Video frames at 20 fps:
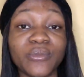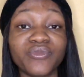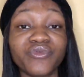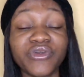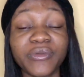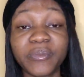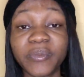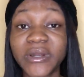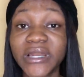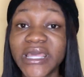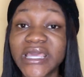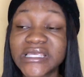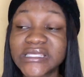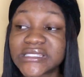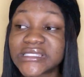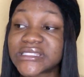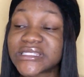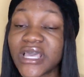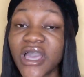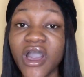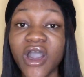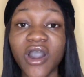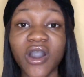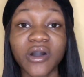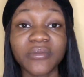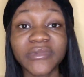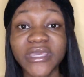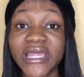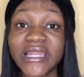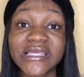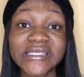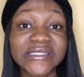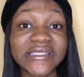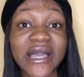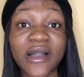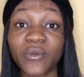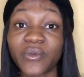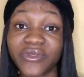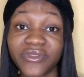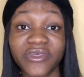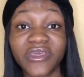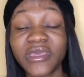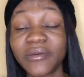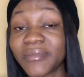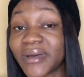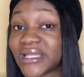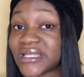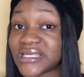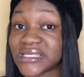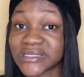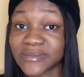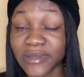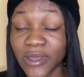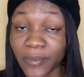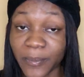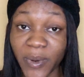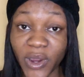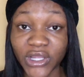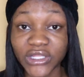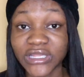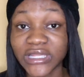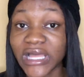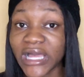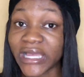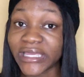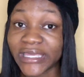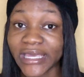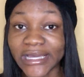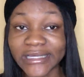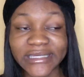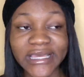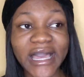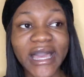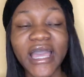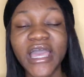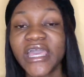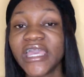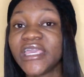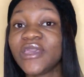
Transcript: replaced Yelisa with him and his partner Yaya.